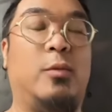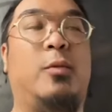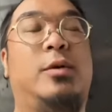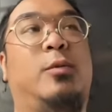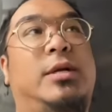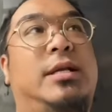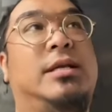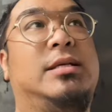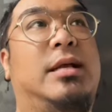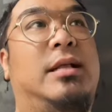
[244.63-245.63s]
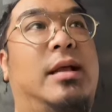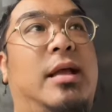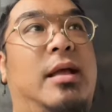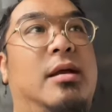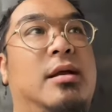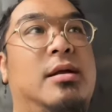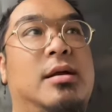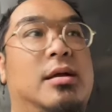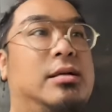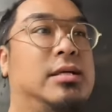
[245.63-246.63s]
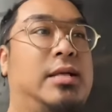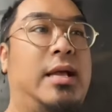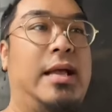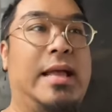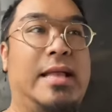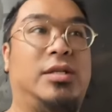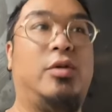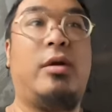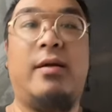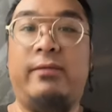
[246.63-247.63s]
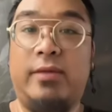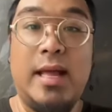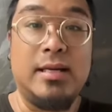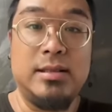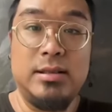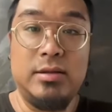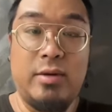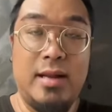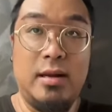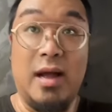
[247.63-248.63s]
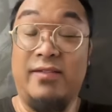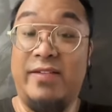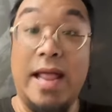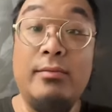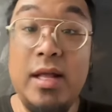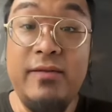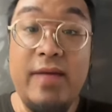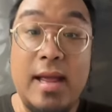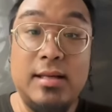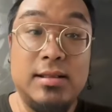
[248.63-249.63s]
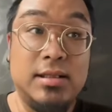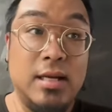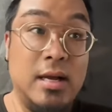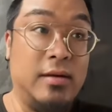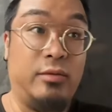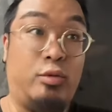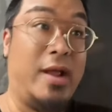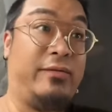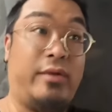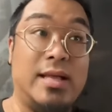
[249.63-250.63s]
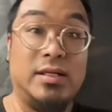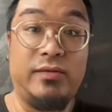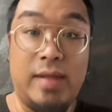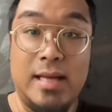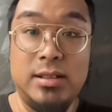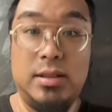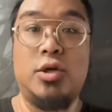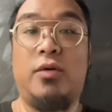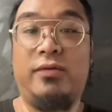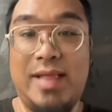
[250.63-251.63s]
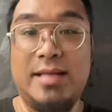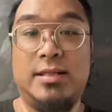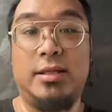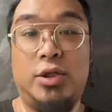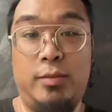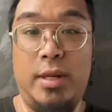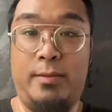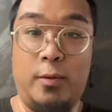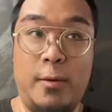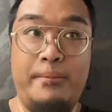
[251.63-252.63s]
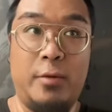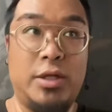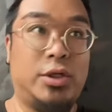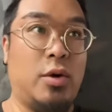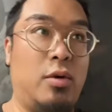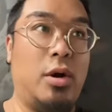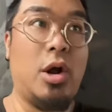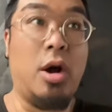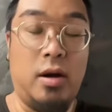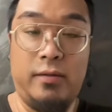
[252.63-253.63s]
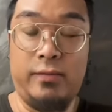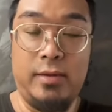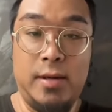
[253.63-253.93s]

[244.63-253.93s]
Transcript: What, what did he say? Like a, just say Instagram flex, right? A family flex, friends flex. You're flexing to people, right? Showing off.